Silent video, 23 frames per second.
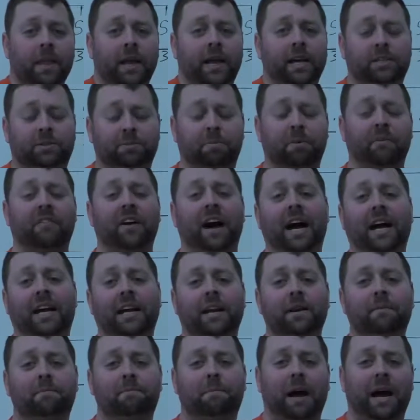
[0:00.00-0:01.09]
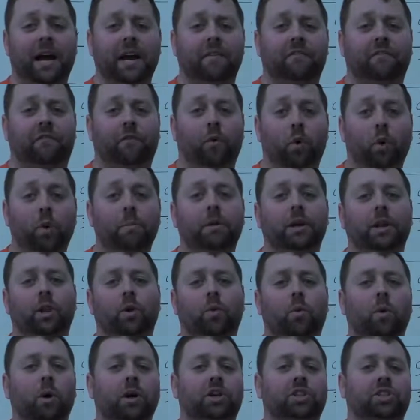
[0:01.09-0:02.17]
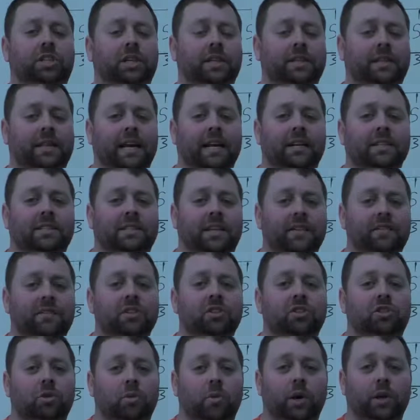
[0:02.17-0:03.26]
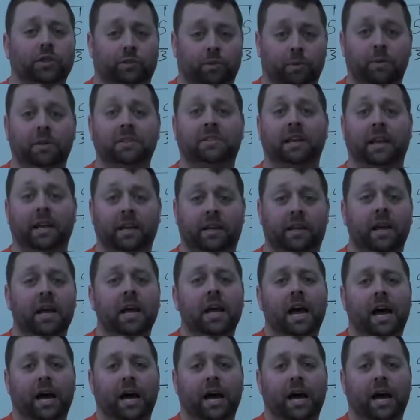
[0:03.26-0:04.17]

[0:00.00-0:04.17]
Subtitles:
It's provided by a formula worksheet that is given to us when we take